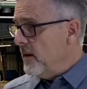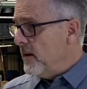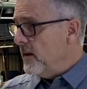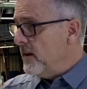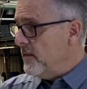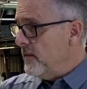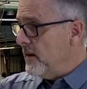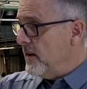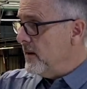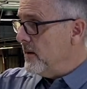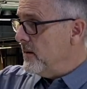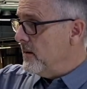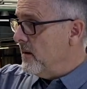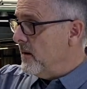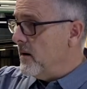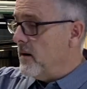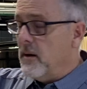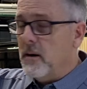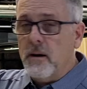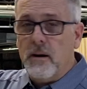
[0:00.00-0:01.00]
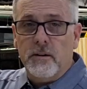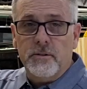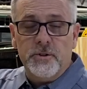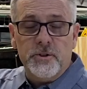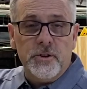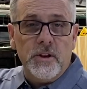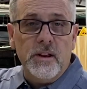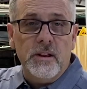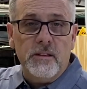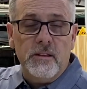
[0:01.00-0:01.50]
and then uh, a
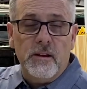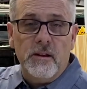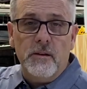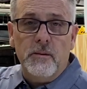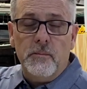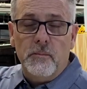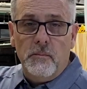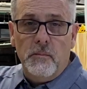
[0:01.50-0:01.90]
sheathing